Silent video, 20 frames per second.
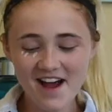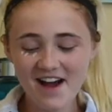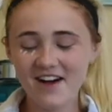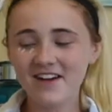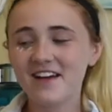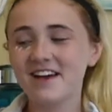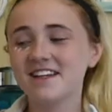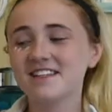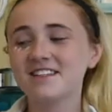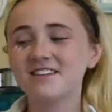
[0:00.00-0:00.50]

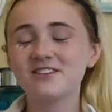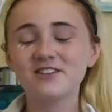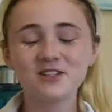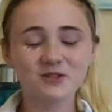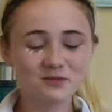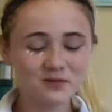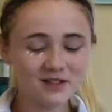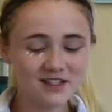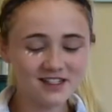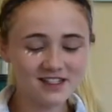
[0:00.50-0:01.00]
Okay, so to
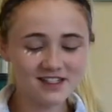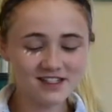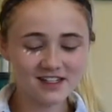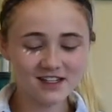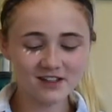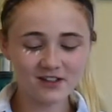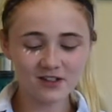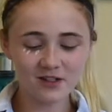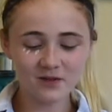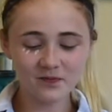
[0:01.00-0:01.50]
look for
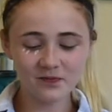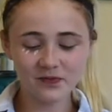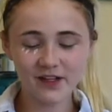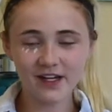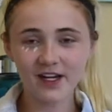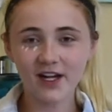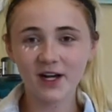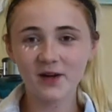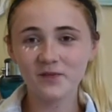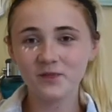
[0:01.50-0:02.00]
concealer,
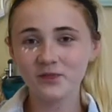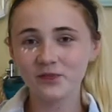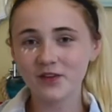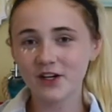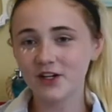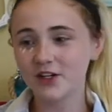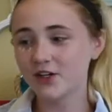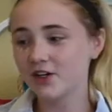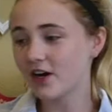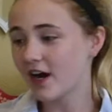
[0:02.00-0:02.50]
like,
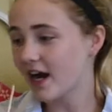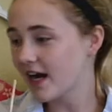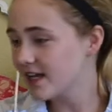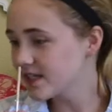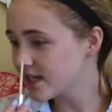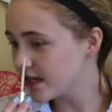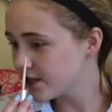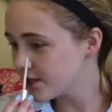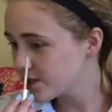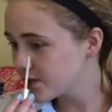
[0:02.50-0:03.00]
under your eyes,
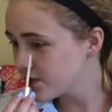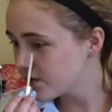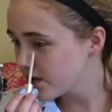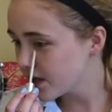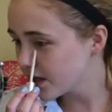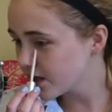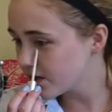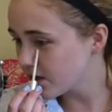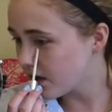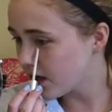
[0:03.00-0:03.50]
I just do
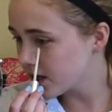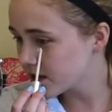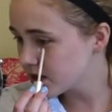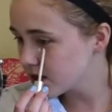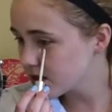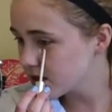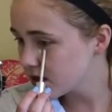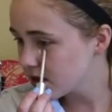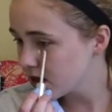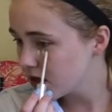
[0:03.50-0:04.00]
like dots,
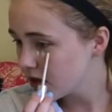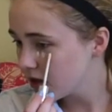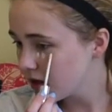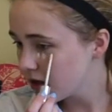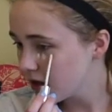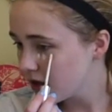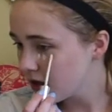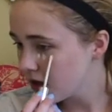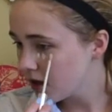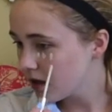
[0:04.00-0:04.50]

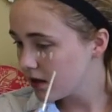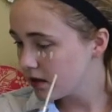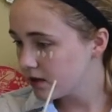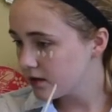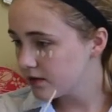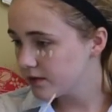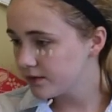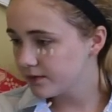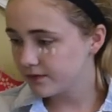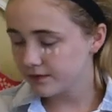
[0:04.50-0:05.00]

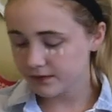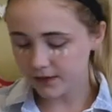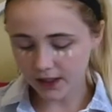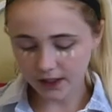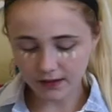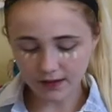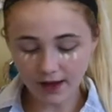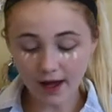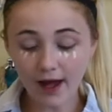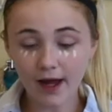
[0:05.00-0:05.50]

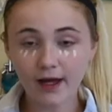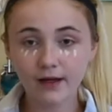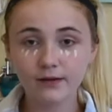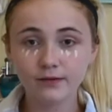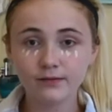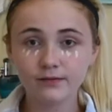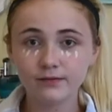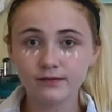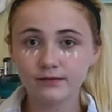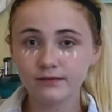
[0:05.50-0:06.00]
like that.